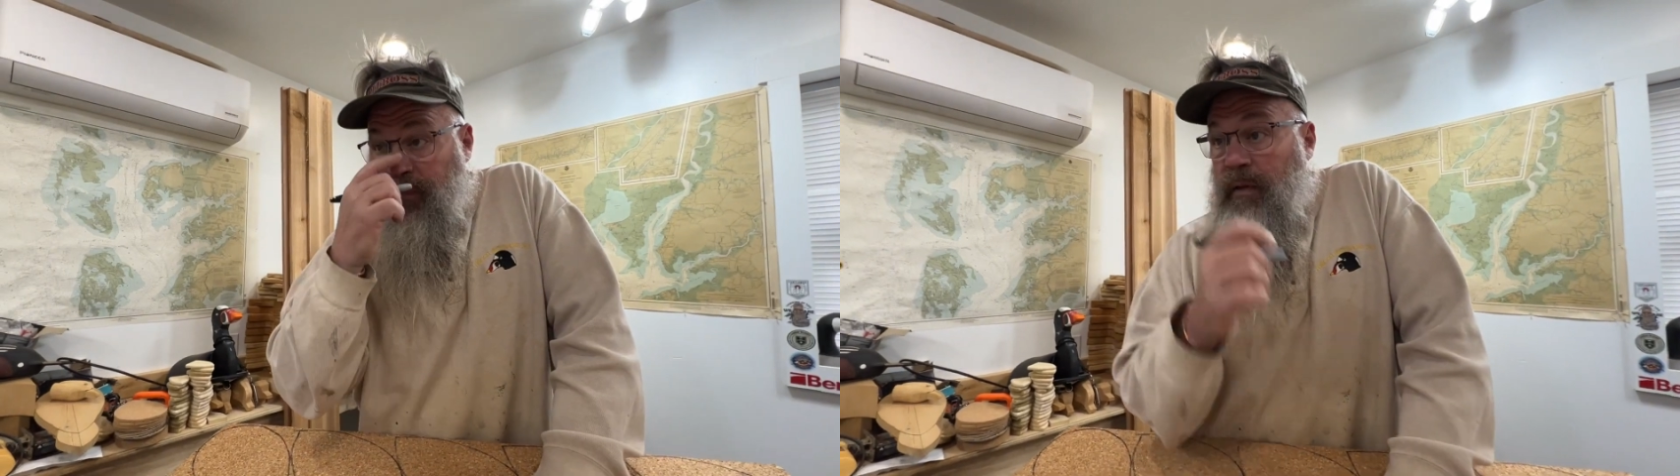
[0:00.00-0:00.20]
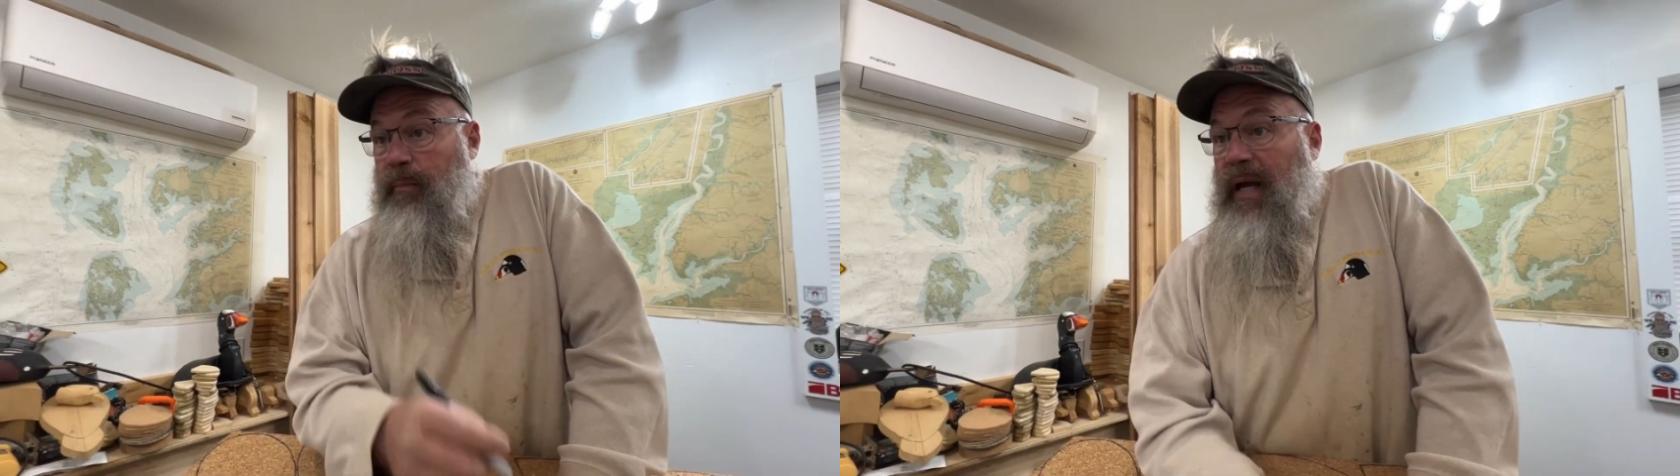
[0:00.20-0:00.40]

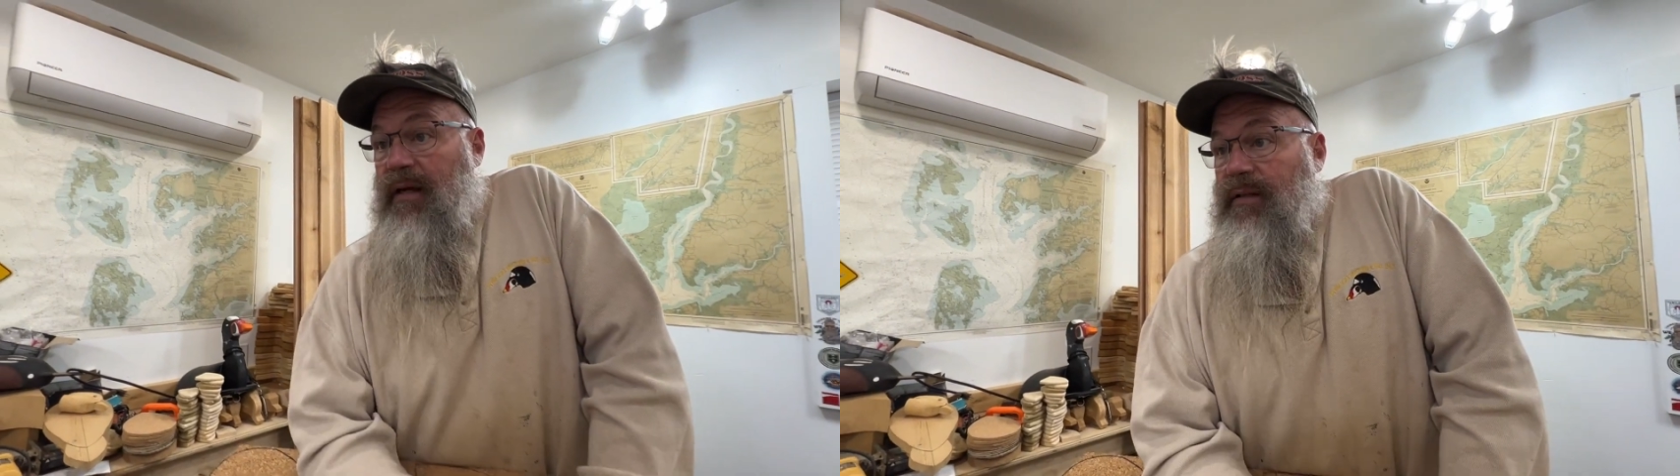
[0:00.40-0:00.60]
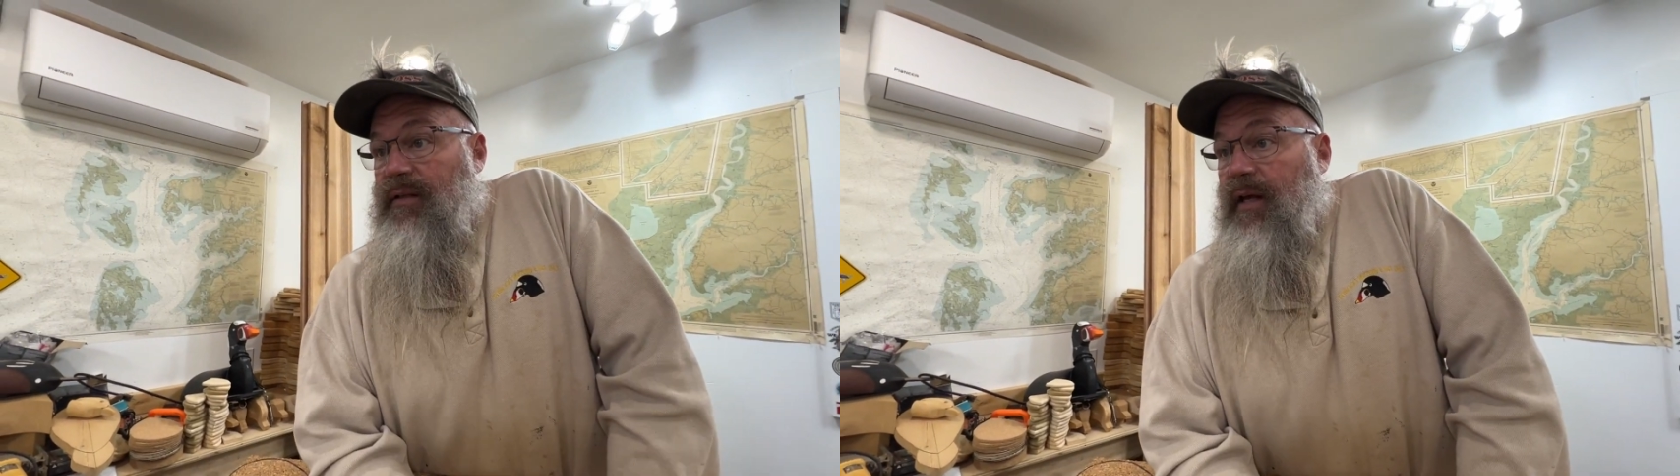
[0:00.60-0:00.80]
back
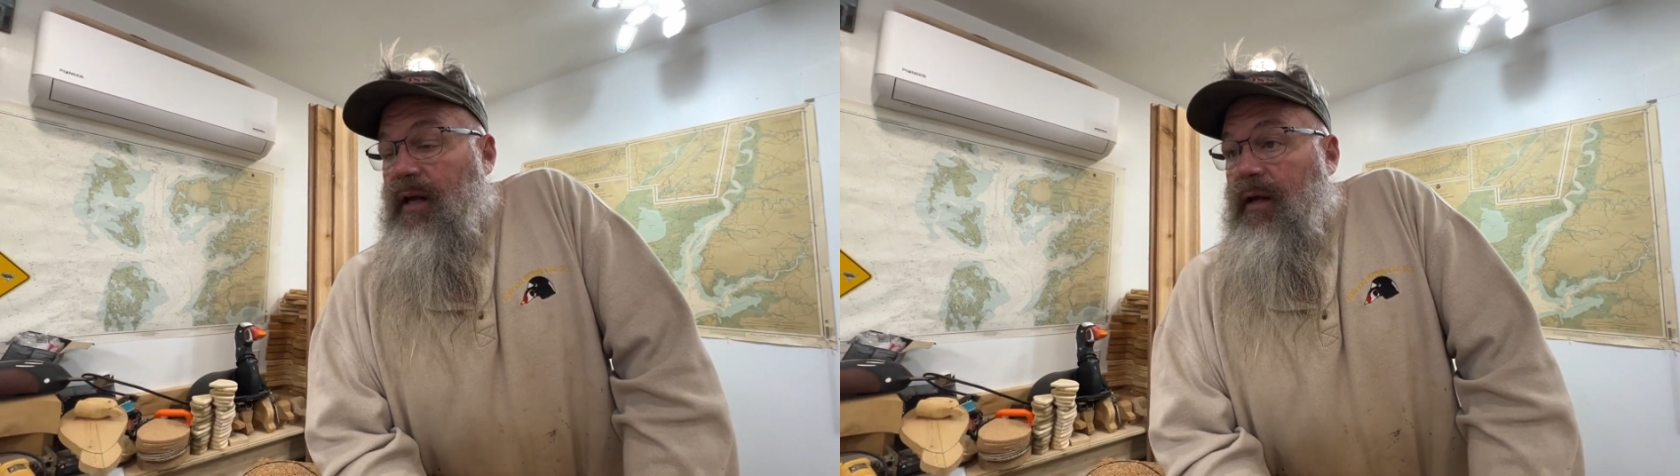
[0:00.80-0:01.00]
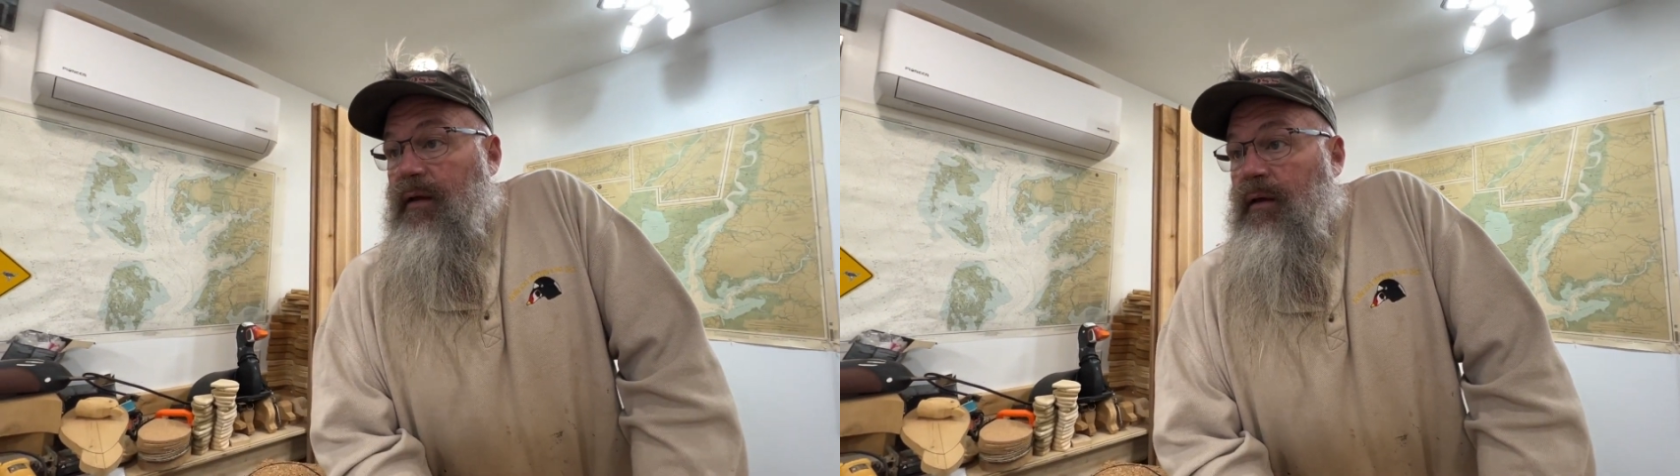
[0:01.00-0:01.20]
in the
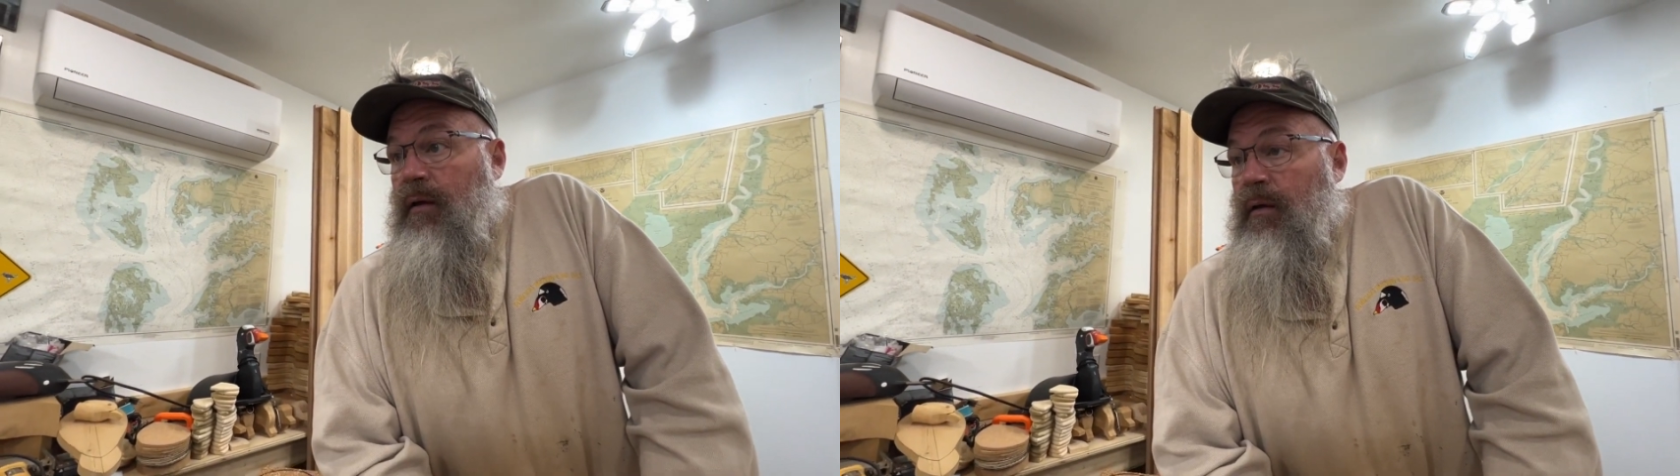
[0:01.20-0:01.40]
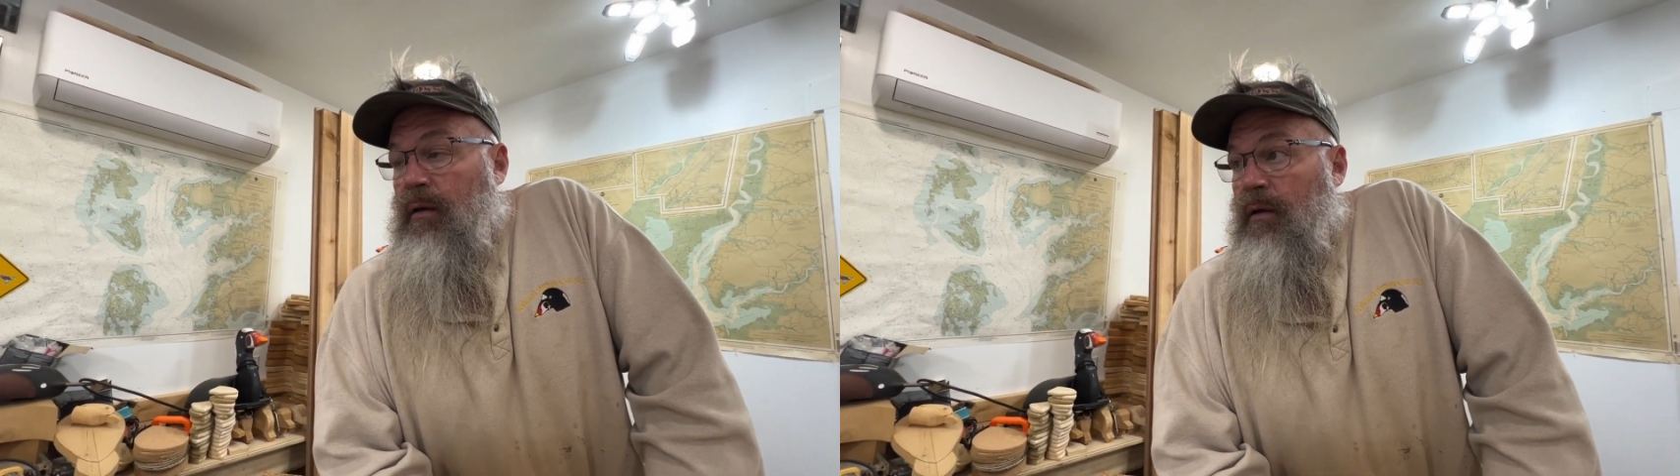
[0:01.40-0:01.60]
day,
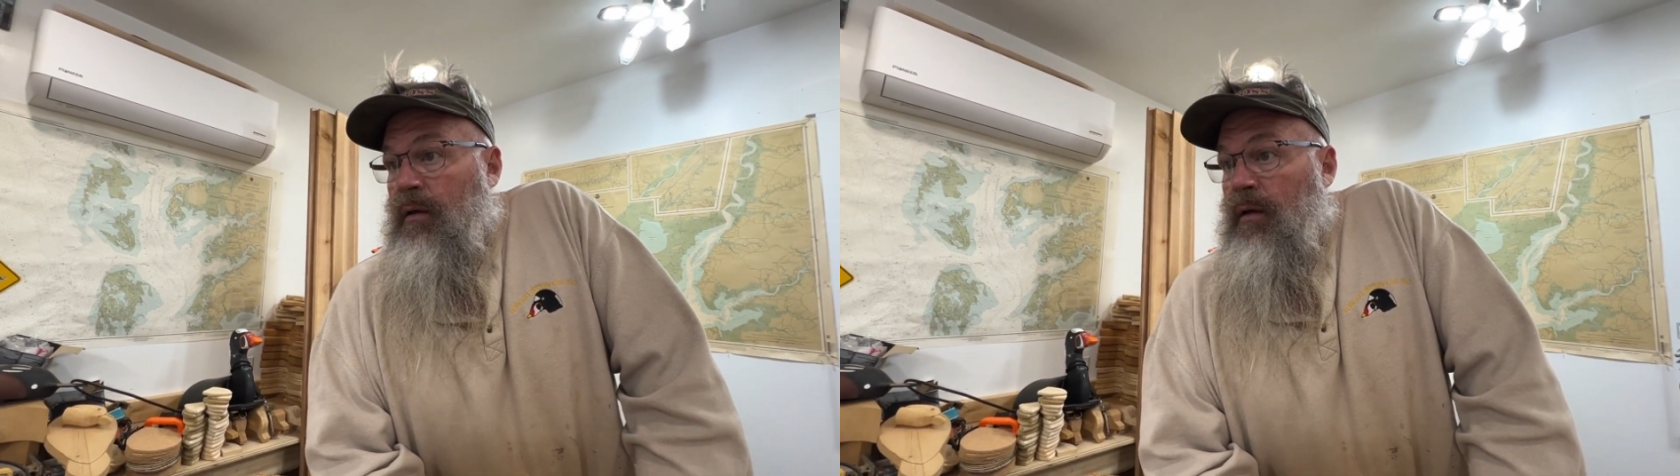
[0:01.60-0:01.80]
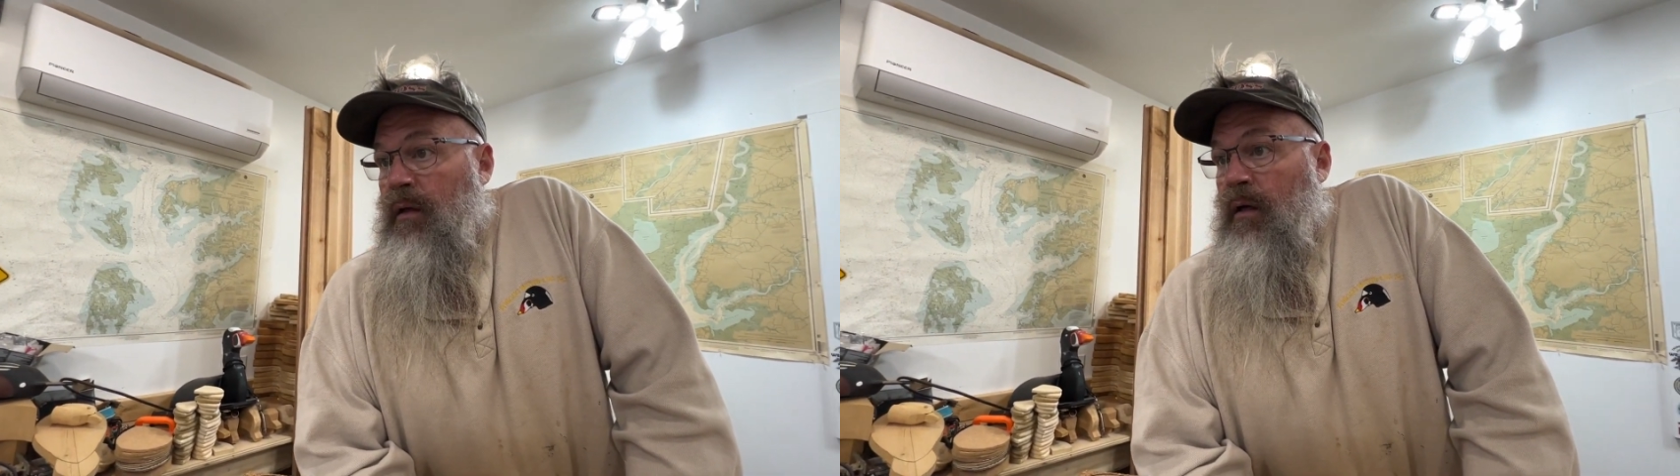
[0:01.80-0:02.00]

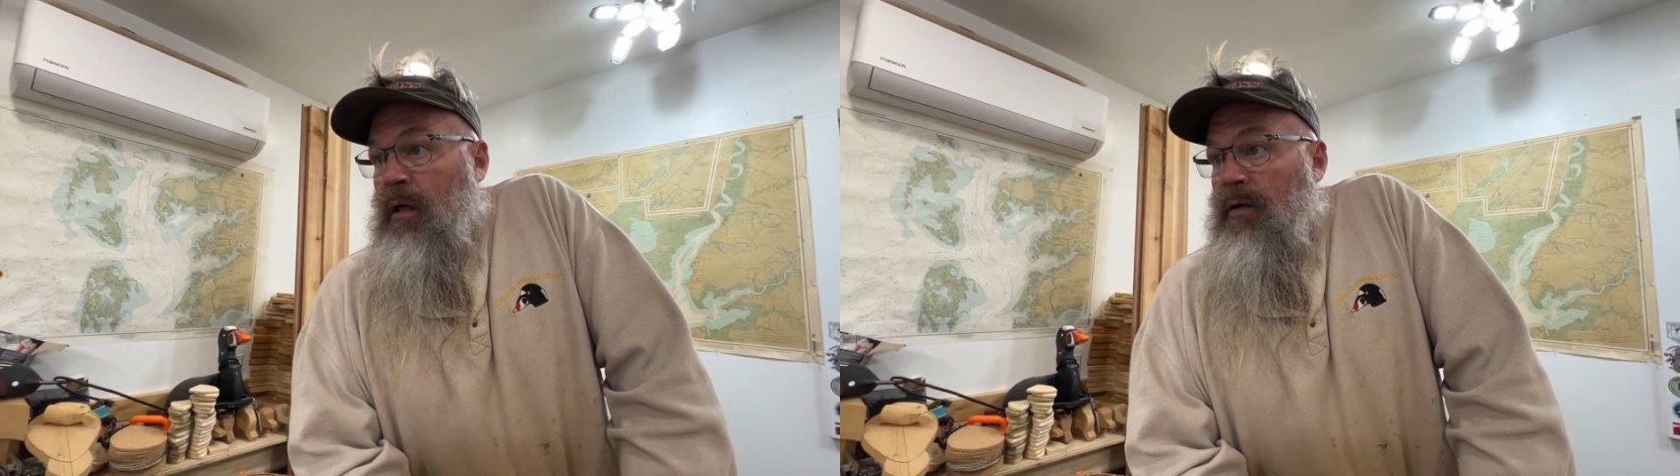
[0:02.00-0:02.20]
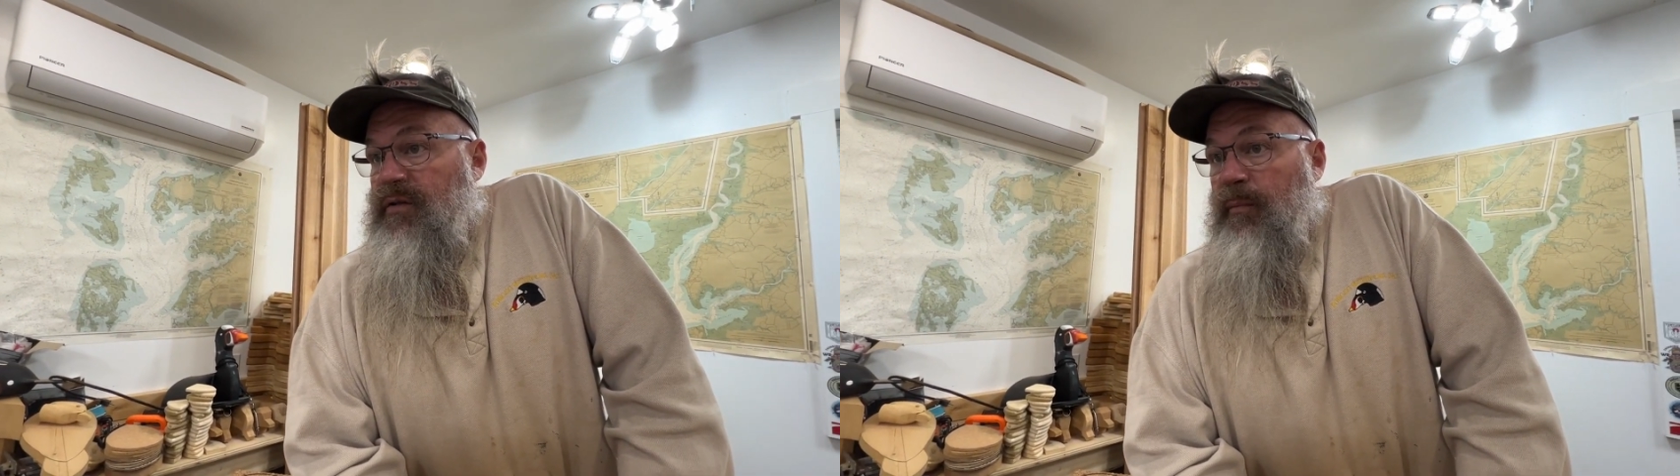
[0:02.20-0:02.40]
some